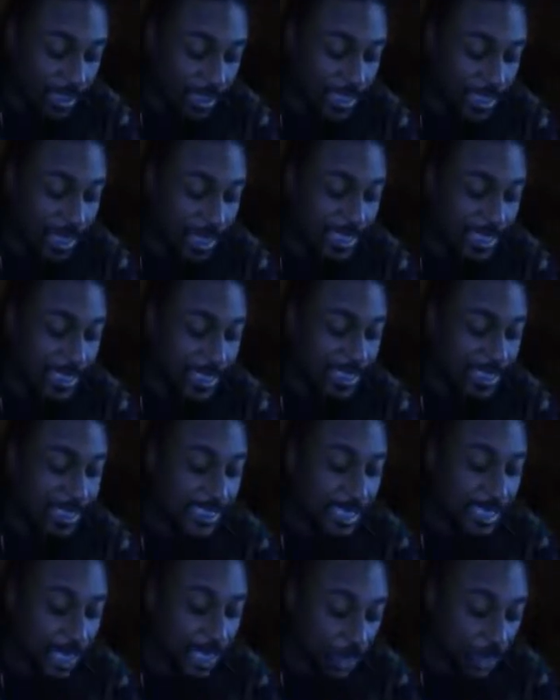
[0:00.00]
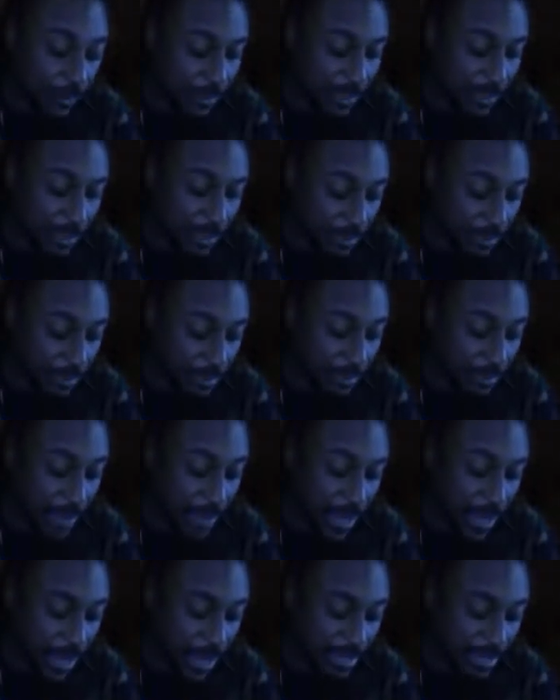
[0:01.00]
yet he shall keep the
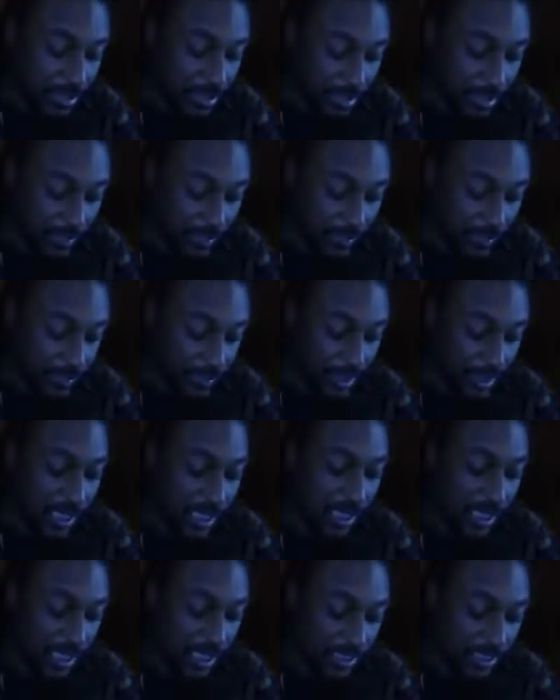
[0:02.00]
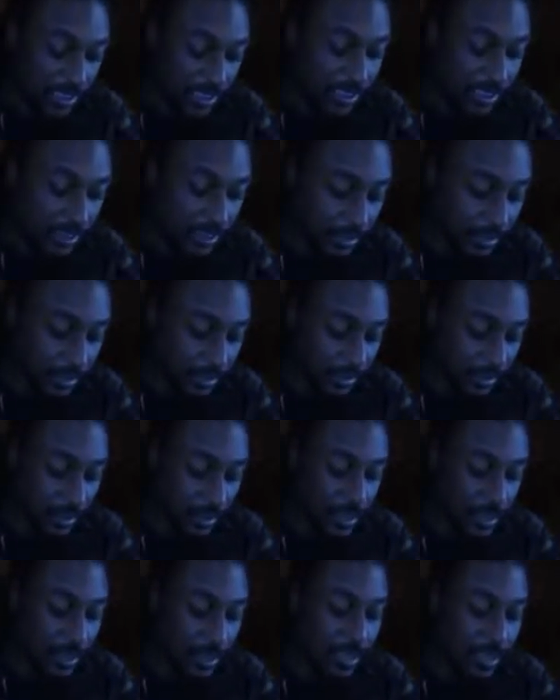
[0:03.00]
Passover unto the Lord.